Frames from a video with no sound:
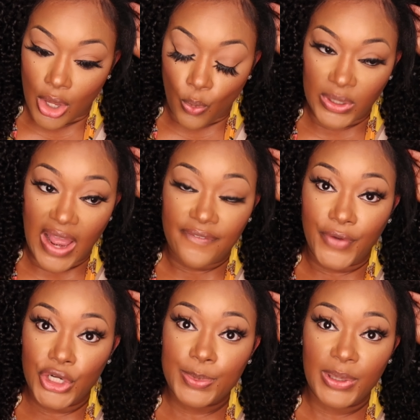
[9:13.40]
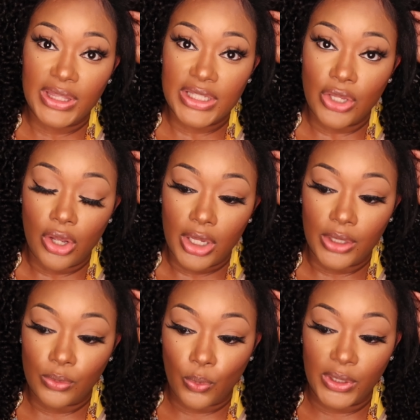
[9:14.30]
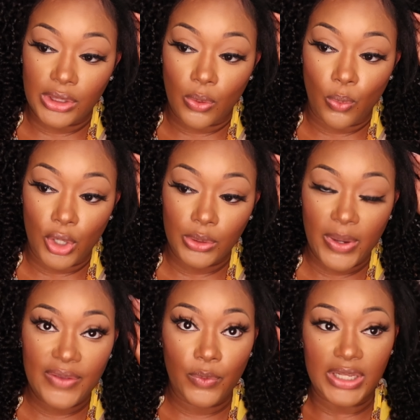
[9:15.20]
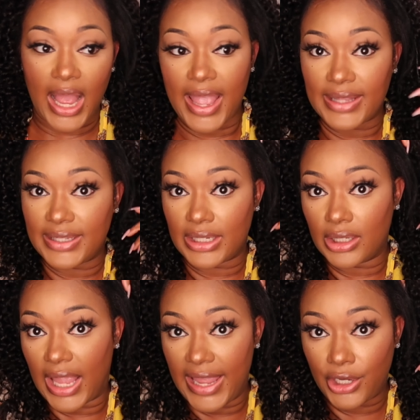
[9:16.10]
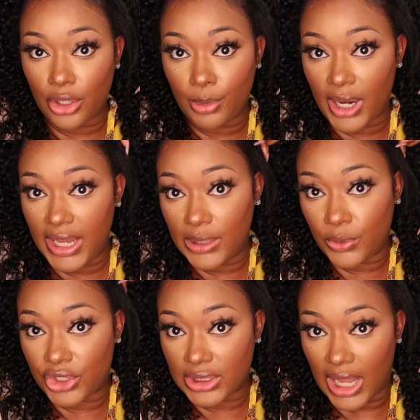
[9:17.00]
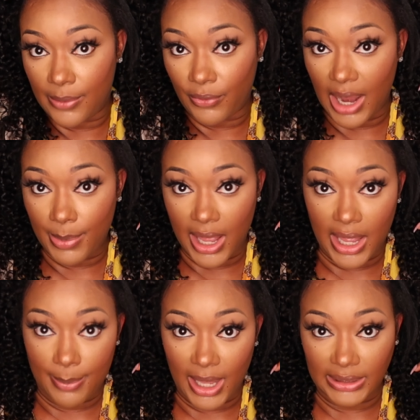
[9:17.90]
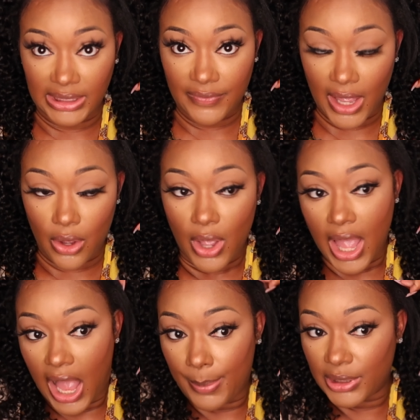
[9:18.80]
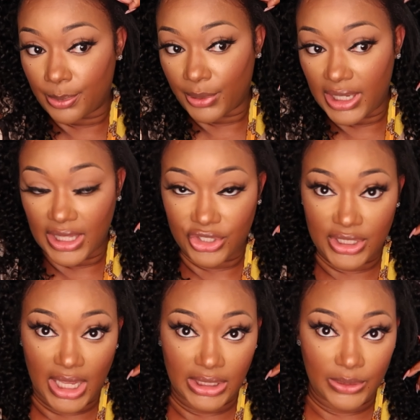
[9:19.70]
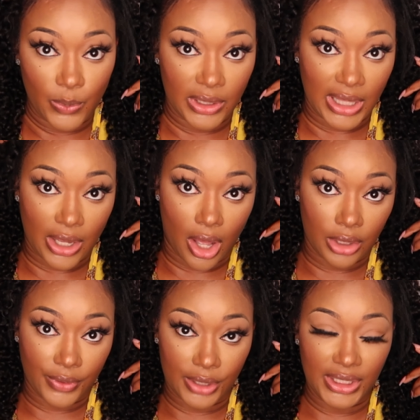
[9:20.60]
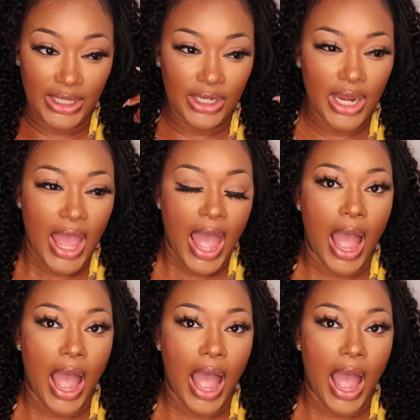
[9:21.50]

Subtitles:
When I first put this on with the water wave one, I did an anchor braid, which is like right behind my leave out. I put a braid that just kind of went like all around here.